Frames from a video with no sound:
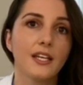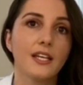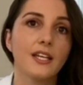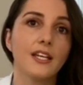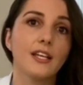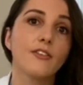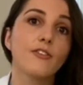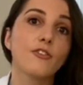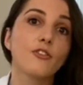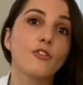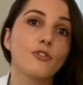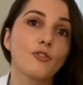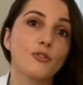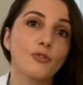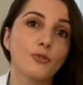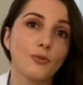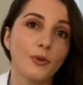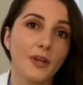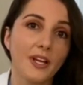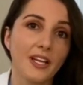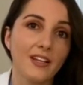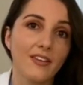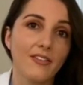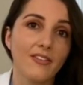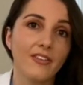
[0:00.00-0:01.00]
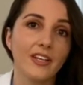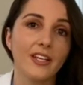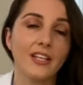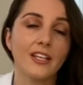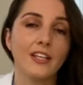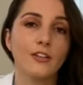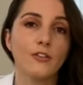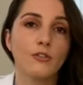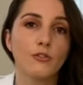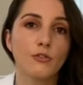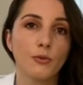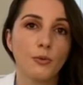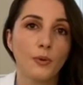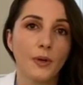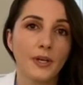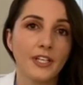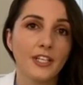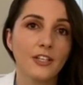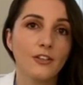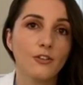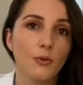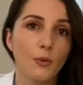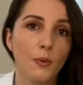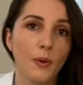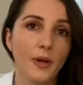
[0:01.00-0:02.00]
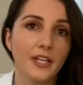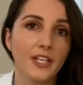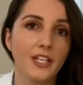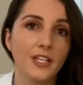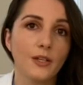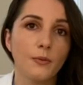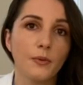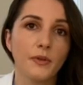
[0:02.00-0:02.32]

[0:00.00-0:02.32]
It's crazy. In 2020,